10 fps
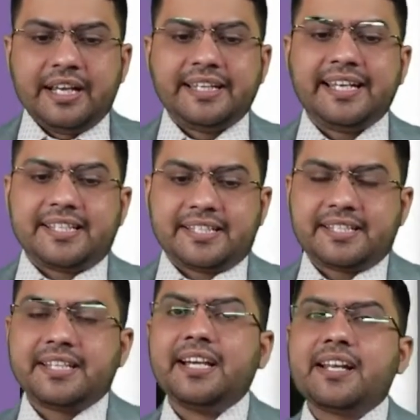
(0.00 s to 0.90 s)
Yes,
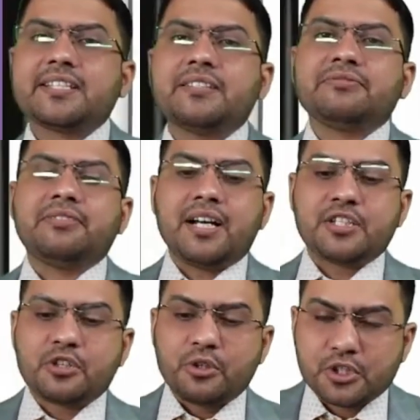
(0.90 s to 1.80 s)
here is the
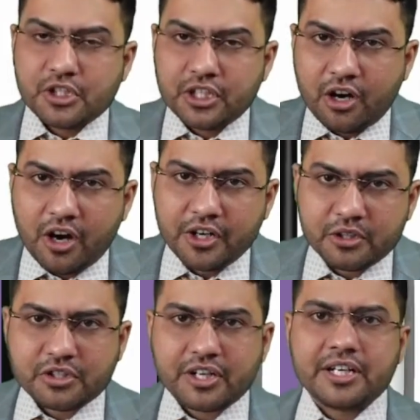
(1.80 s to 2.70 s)
first question on
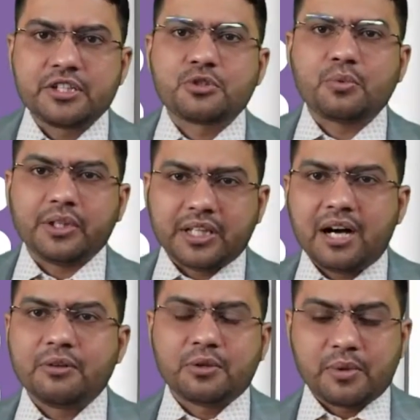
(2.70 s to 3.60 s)
your screens.
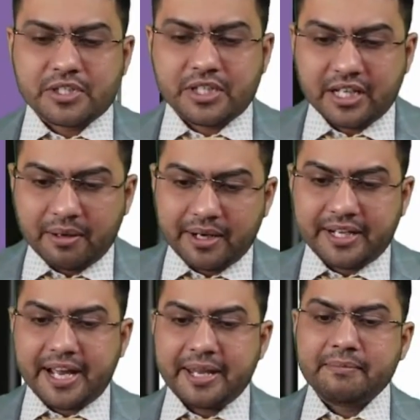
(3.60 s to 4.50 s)
Without wasting our
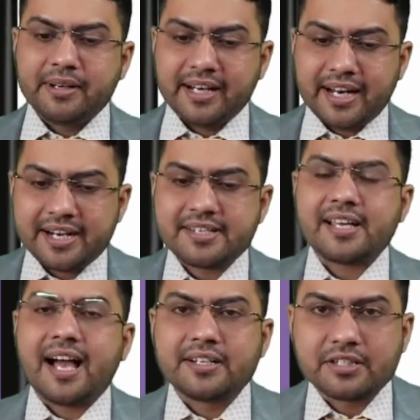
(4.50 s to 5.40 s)
time, let's
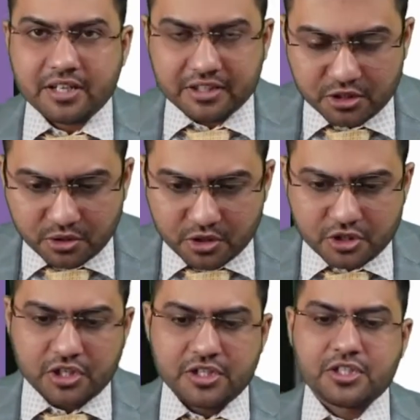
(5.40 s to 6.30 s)
answer these
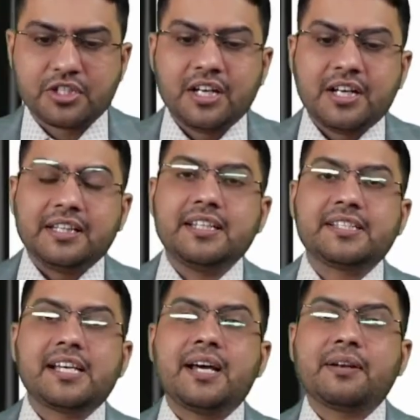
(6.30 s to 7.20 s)
questions.
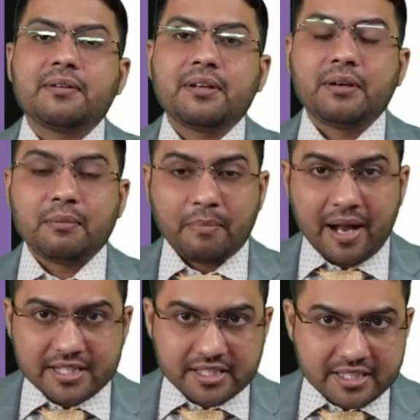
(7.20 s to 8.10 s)
These are
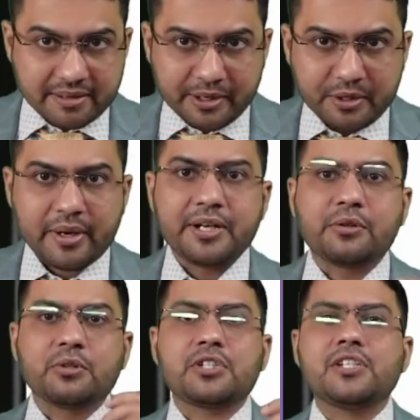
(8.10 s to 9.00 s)
first 7 to 8
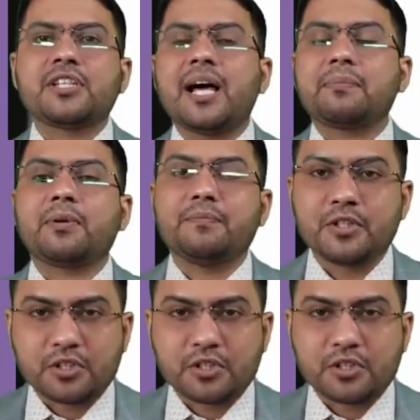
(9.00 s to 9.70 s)
questions are from the